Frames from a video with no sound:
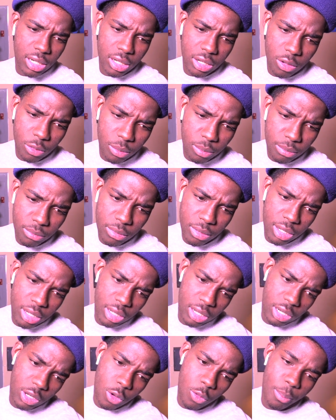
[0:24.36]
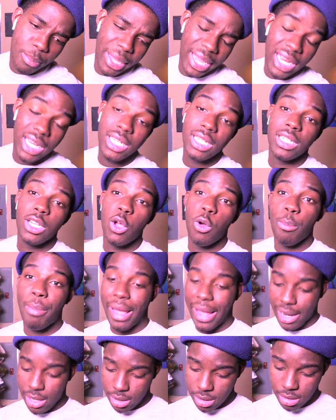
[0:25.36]
Lil Lil Ben, Lil
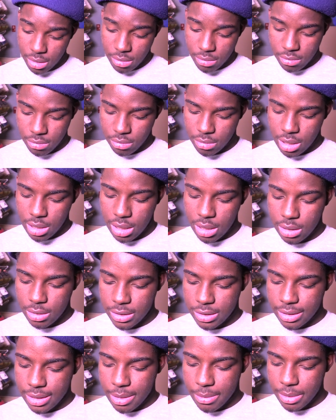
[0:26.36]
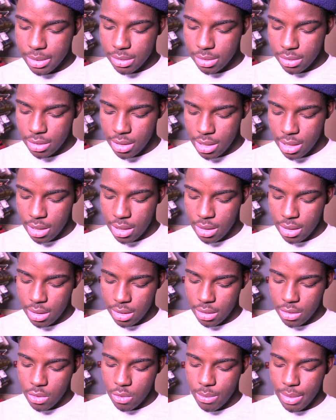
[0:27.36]
Band. I think that's what his name is.
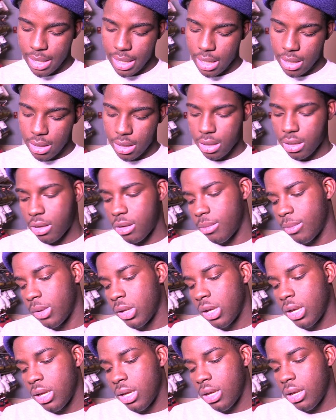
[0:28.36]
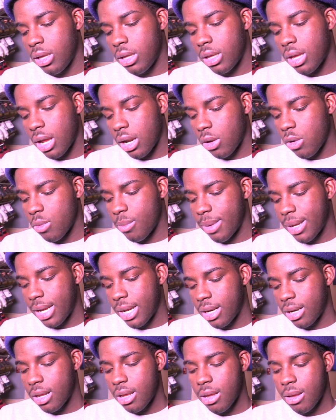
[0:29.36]
Lil Band. Um, yeah, Lil
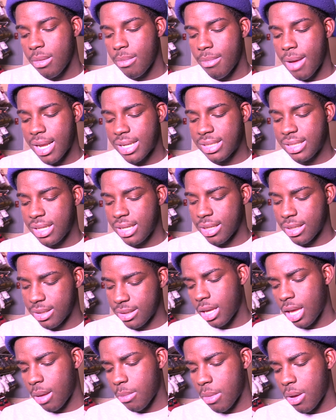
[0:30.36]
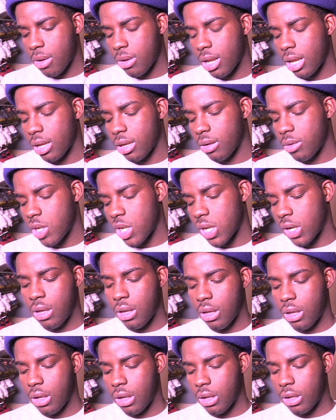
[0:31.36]
Band My Sins. Came out like, what,
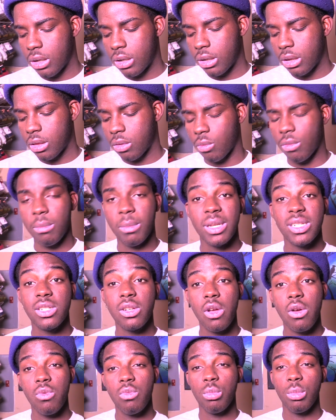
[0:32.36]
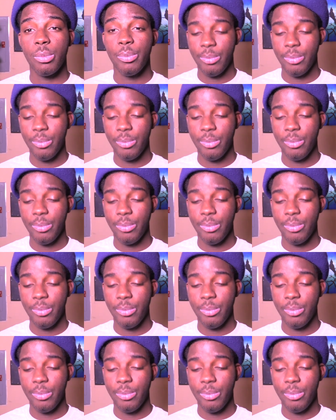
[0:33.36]
uh, three months ago?